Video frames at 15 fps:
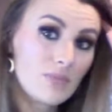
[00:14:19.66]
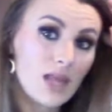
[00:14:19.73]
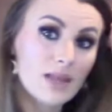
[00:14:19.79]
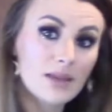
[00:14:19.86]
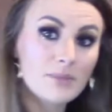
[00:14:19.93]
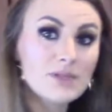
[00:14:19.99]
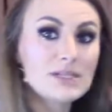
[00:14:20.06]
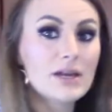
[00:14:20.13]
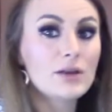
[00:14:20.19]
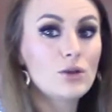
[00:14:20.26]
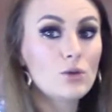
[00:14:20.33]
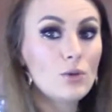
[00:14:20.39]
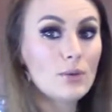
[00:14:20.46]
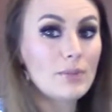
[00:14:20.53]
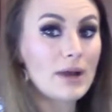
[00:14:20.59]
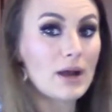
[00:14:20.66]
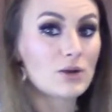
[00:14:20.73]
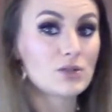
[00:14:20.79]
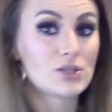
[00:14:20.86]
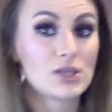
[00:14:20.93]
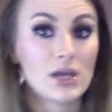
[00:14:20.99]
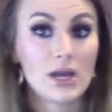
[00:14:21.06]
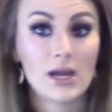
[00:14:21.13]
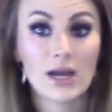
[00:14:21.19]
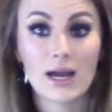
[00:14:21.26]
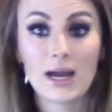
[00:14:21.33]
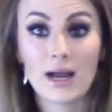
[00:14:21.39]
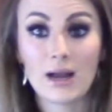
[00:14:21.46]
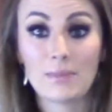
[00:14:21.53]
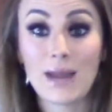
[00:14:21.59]
let me tell you about
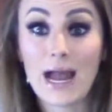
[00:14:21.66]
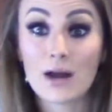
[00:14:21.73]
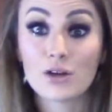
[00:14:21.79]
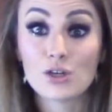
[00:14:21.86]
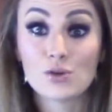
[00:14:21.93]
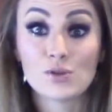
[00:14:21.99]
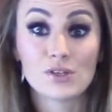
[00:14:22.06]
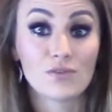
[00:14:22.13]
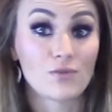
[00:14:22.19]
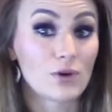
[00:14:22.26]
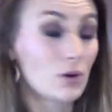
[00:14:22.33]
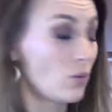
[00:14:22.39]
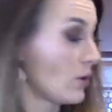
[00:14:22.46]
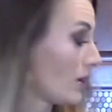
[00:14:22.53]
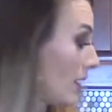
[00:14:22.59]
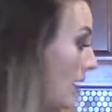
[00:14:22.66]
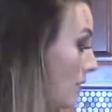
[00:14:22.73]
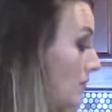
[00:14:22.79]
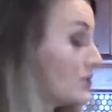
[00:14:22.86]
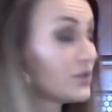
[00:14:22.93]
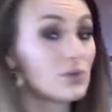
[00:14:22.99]
how to use it for a workout.